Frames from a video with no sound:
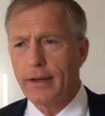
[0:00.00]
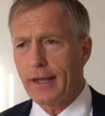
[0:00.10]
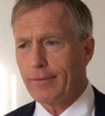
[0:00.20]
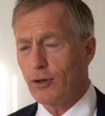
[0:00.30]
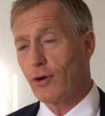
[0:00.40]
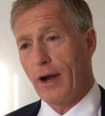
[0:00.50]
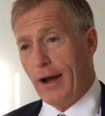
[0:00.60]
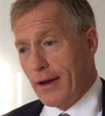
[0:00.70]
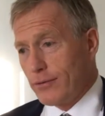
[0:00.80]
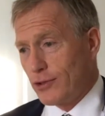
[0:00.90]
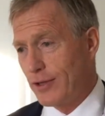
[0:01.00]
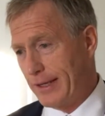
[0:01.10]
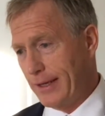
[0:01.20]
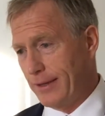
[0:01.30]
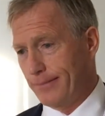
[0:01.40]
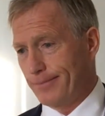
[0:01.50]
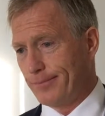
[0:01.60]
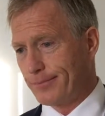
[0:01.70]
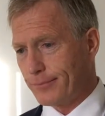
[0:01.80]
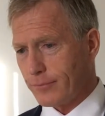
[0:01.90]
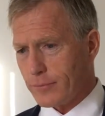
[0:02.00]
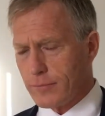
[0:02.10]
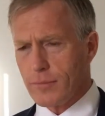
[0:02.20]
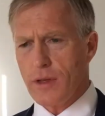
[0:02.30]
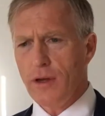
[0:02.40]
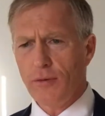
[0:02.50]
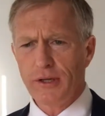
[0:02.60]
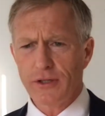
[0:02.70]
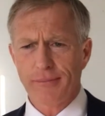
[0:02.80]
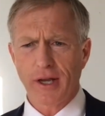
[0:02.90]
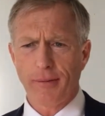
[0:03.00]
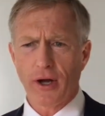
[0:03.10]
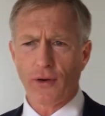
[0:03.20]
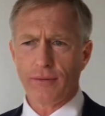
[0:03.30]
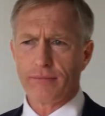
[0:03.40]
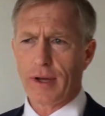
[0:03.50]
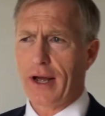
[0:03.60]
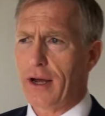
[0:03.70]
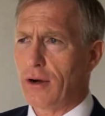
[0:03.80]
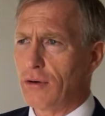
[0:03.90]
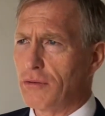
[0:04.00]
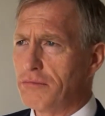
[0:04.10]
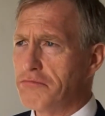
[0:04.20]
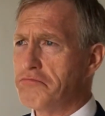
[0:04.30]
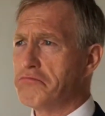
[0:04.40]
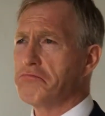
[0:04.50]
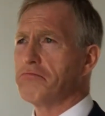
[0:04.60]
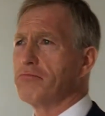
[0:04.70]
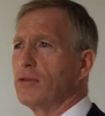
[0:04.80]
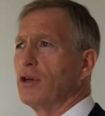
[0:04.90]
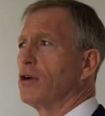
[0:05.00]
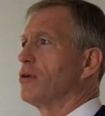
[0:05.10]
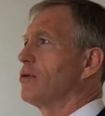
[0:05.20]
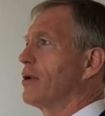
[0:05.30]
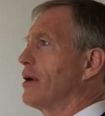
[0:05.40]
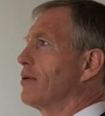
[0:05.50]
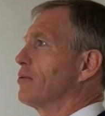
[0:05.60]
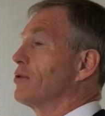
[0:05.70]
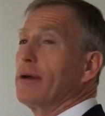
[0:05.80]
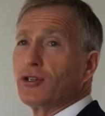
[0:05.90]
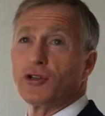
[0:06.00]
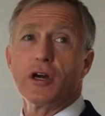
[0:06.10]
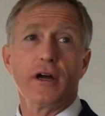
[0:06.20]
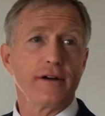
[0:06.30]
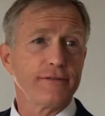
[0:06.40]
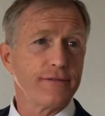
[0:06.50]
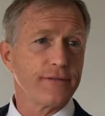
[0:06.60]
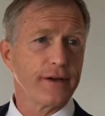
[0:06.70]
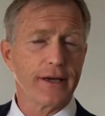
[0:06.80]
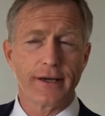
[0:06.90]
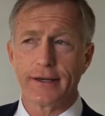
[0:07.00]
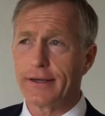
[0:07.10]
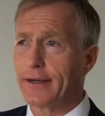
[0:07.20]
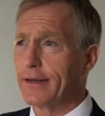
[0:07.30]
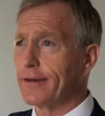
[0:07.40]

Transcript: Campbell, I was thinking it would be something about how, you know, how times are tough and